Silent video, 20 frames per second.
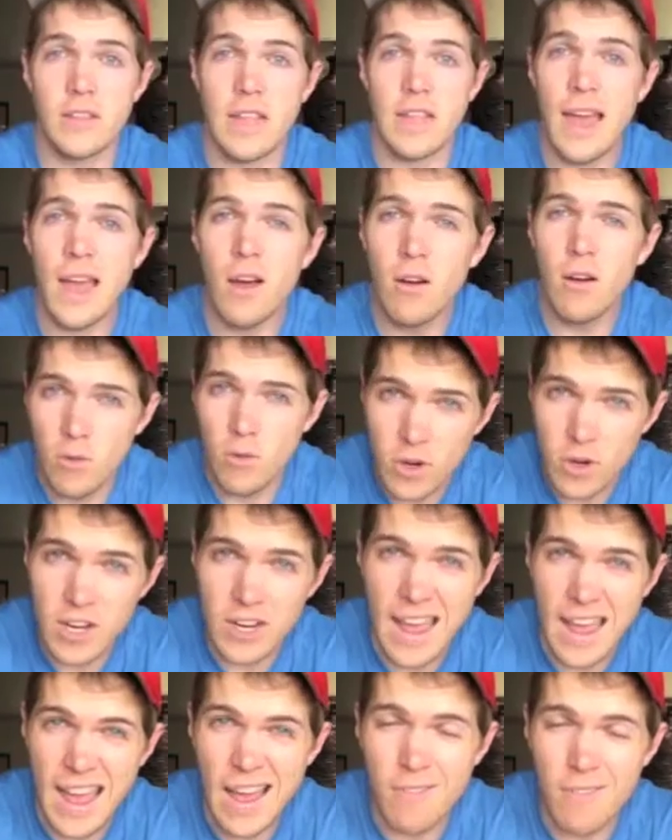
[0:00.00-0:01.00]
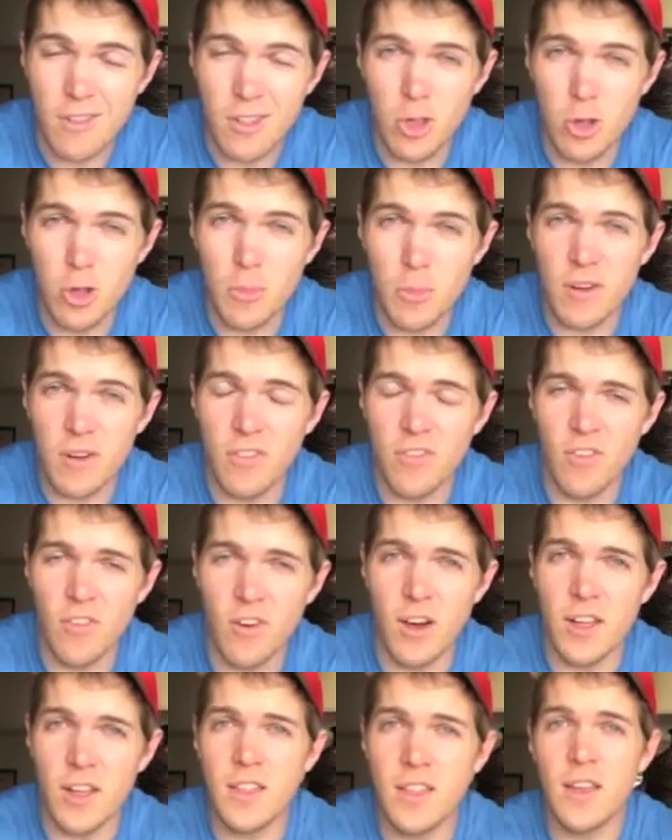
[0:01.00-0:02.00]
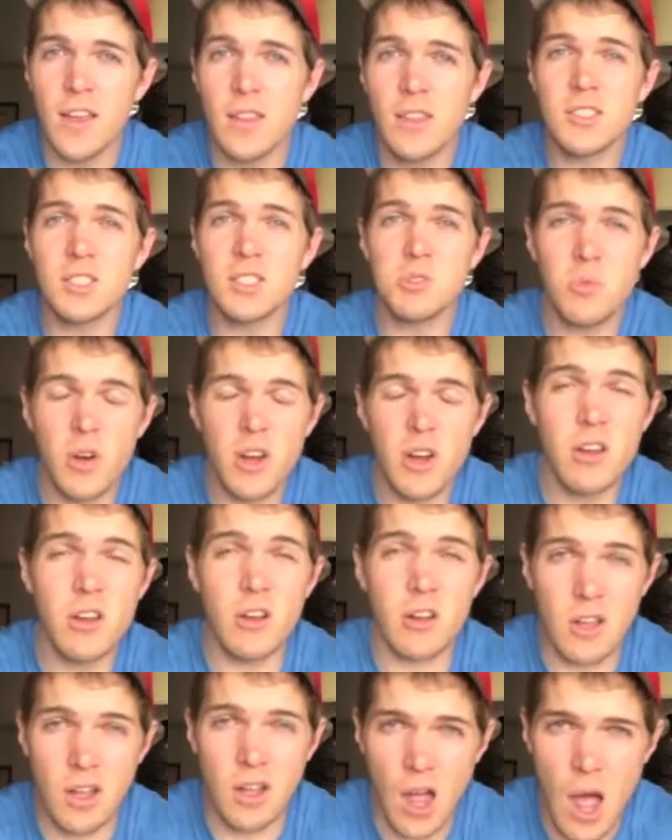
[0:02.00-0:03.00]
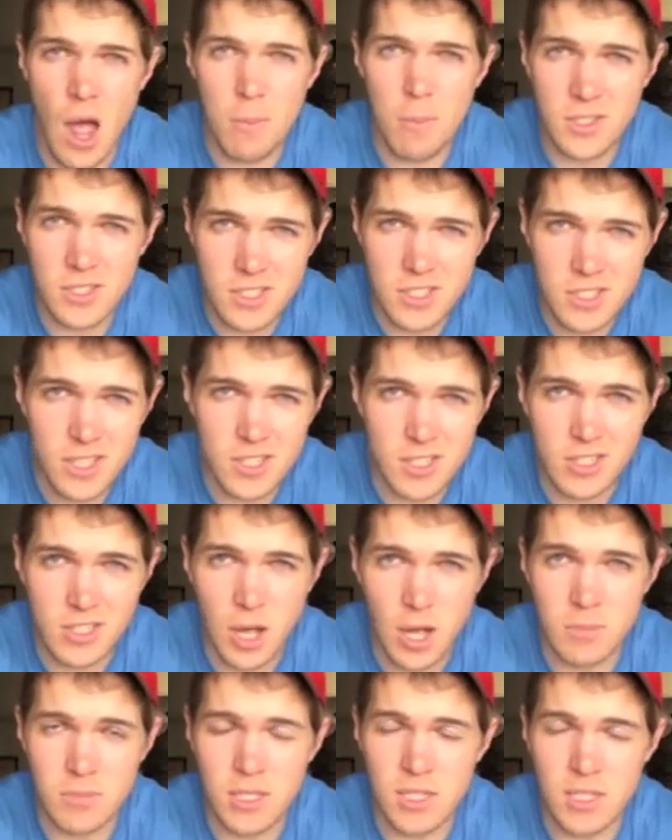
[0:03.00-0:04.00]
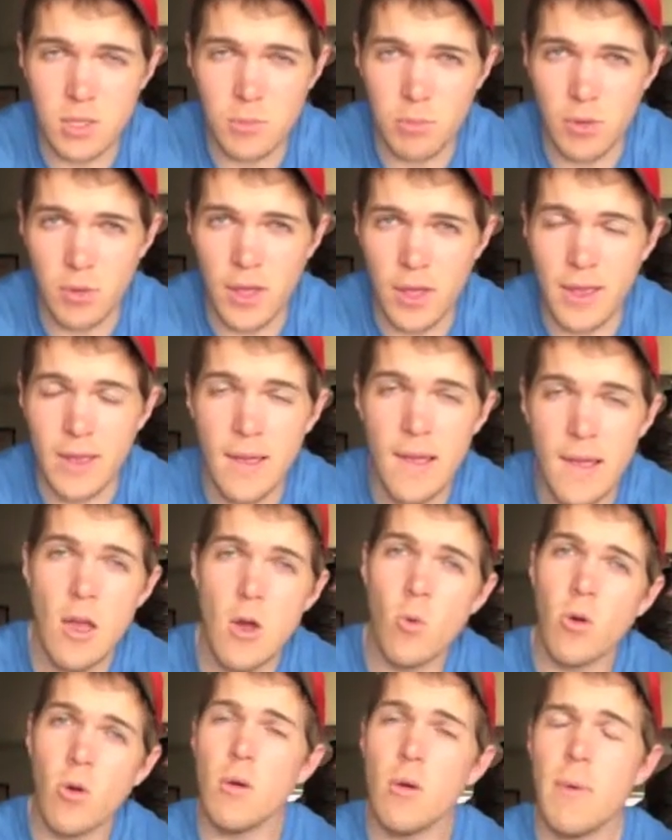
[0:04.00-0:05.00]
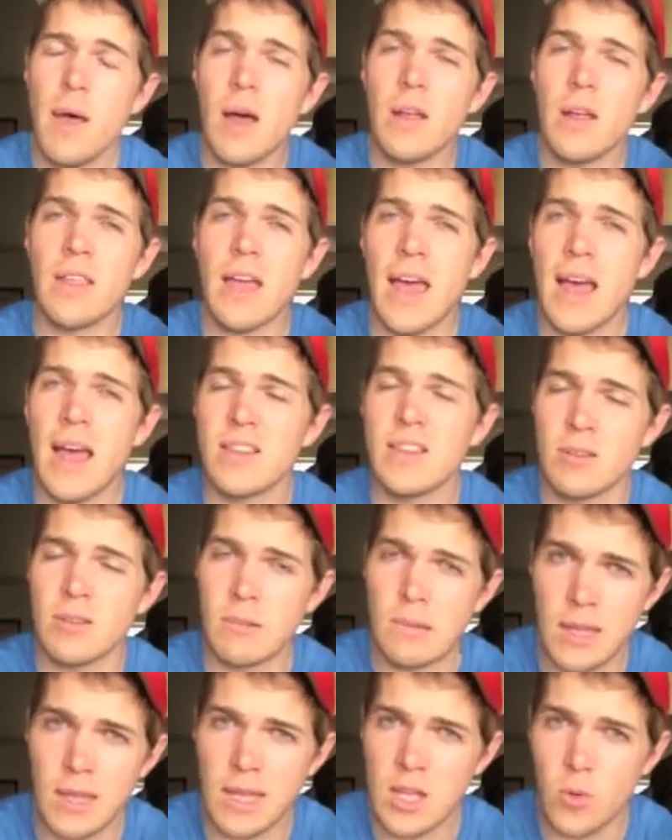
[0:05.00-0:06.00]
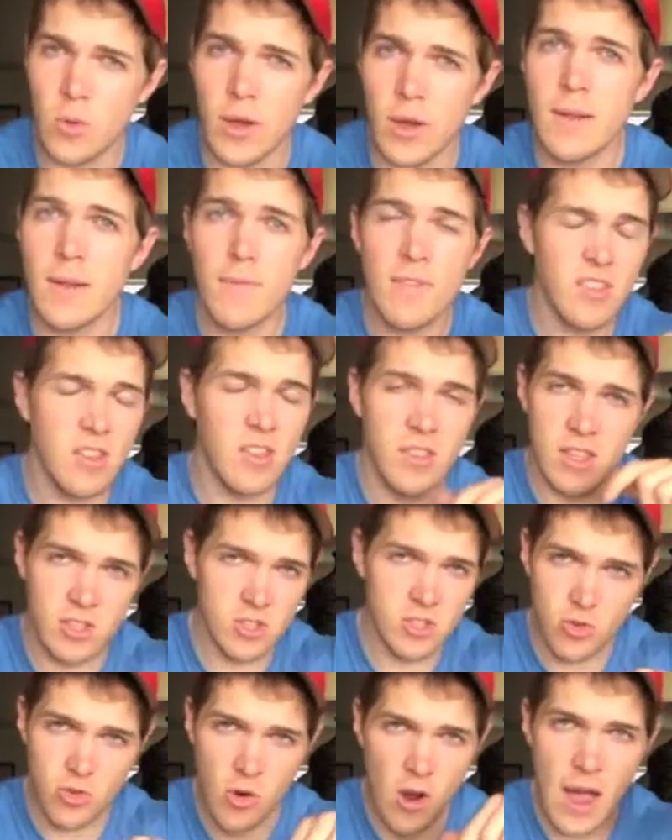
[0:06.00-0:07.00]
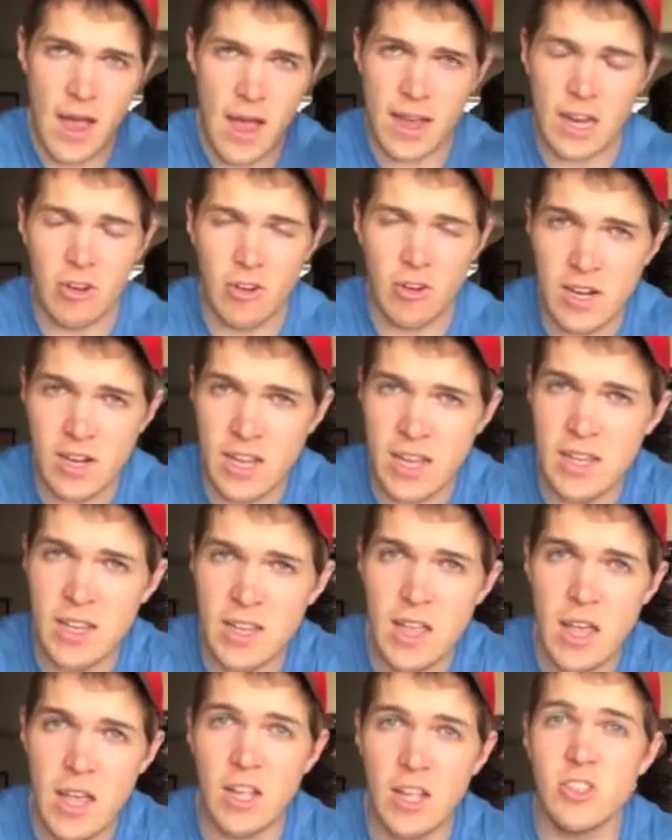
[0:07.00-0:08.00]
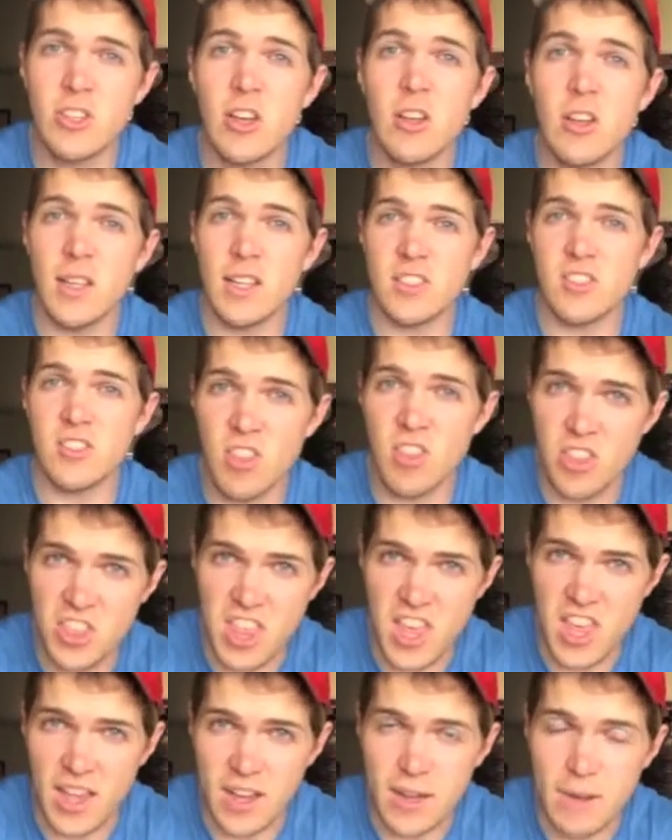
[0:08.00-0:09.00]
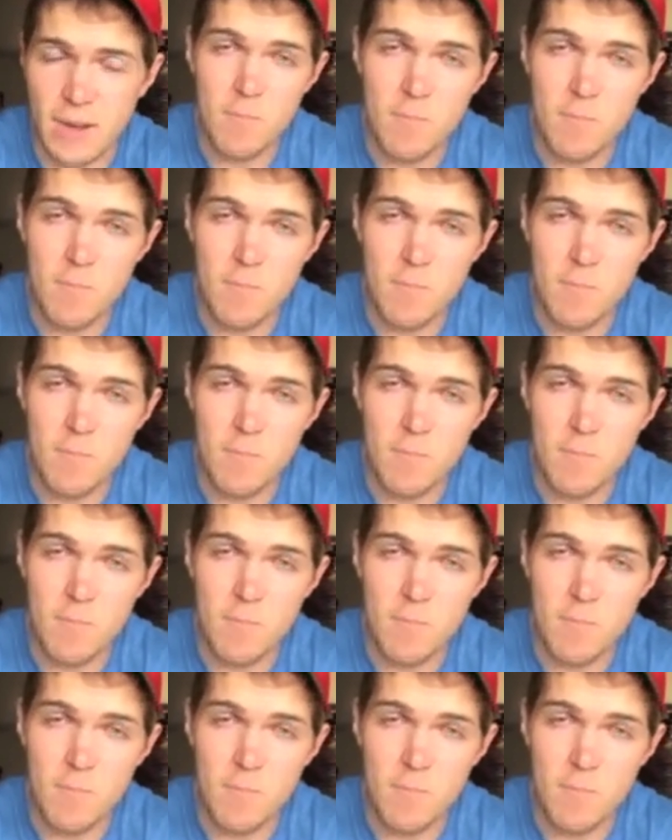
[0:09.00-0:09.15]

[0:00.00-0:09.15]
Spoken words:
Now, we're going to have a little bit of fun. This is where your common sense comes into play. We're about to add some liquid to this dry ingredient until it's thick.